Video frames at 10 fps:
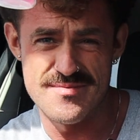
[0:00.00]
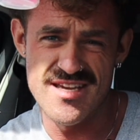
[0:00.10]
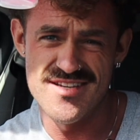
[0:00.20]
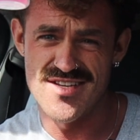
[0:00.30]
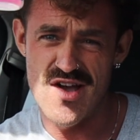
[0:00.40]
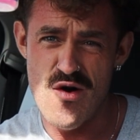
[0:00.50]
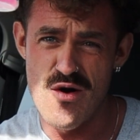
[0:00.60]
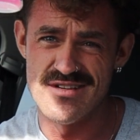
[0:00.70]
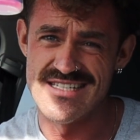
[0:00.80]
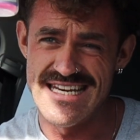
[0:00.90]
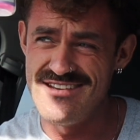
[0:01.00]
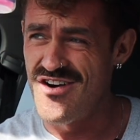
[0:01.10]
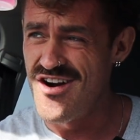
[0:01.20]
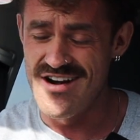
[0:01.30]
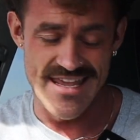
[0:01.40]
because I always leave
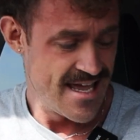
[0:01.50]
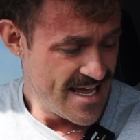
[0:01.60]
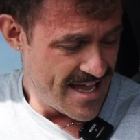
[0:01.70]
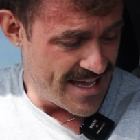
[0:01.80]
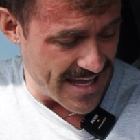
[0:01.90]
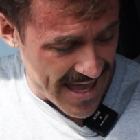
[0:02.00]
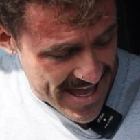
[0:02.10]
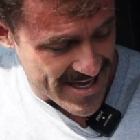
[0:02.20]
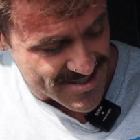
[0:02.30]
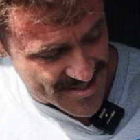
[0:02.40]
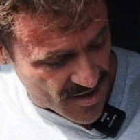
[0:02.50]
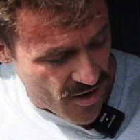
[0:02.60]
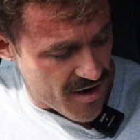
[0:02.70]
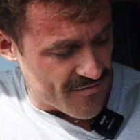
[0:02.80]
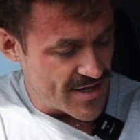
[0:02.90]
early in case
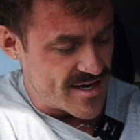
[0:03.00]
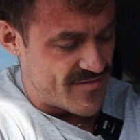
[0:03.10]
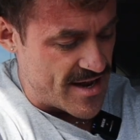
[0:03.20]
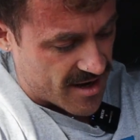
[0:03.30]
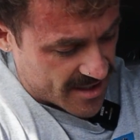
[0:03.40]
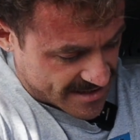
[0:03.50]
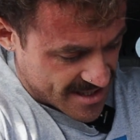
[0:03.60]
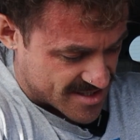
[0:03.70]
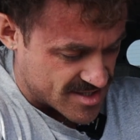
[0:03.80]
of an event like this.